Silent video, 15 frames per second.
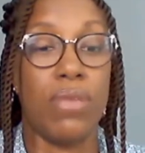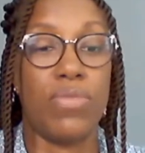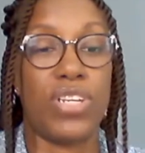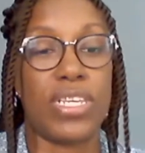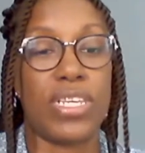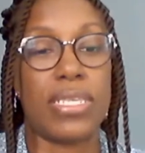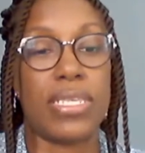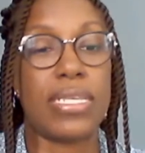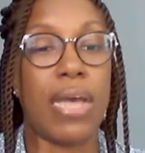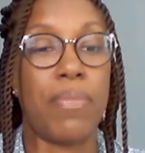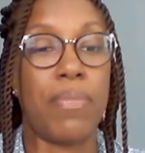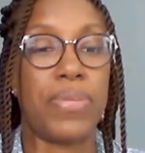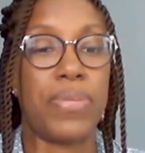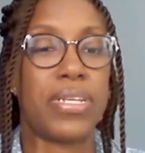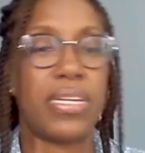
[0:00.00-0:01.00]
just
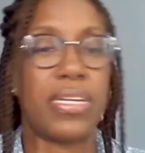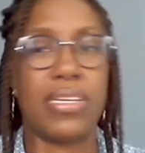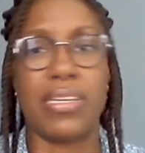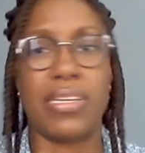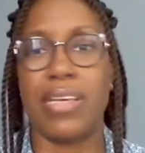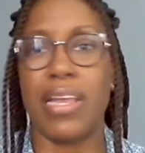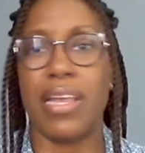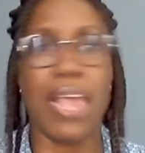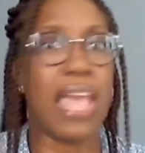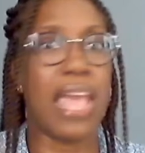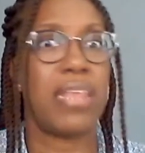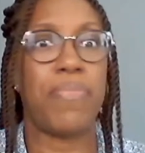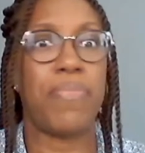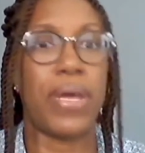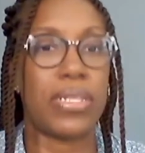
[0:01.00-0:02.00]
stamp it and you could get
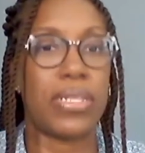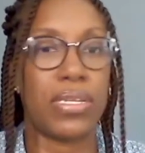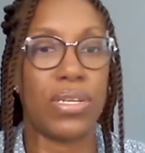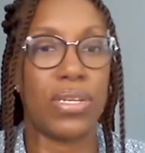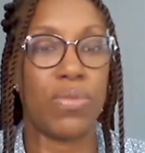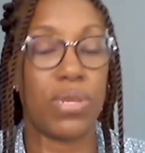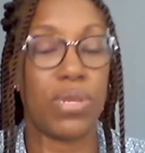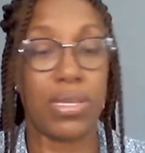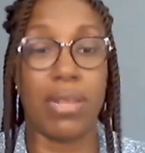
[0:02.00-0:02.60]
any pattern you want.